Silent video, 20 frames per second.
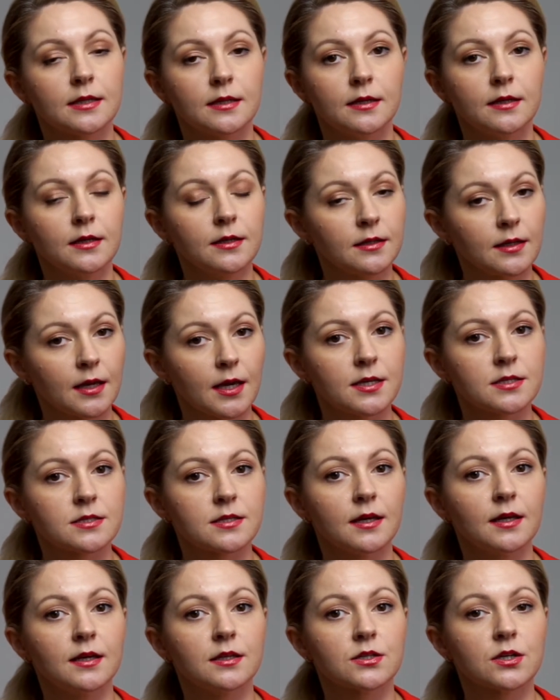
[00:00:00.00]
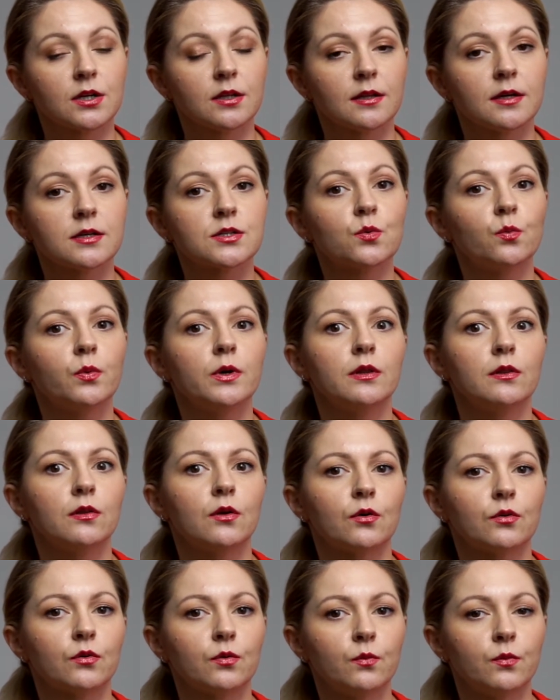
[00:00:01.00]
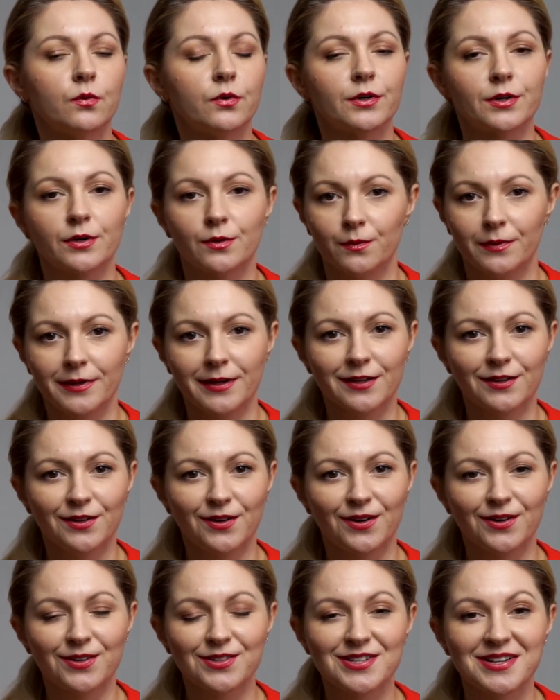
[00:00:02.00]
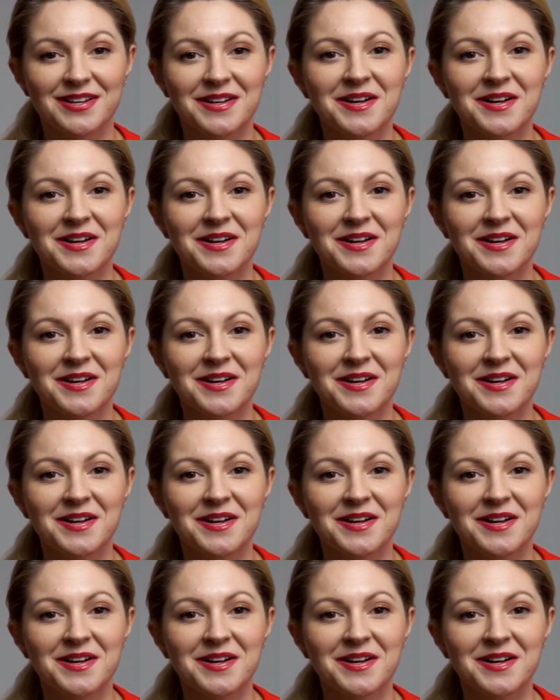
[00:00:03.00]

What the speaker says: in case the internet will not work. We cannot.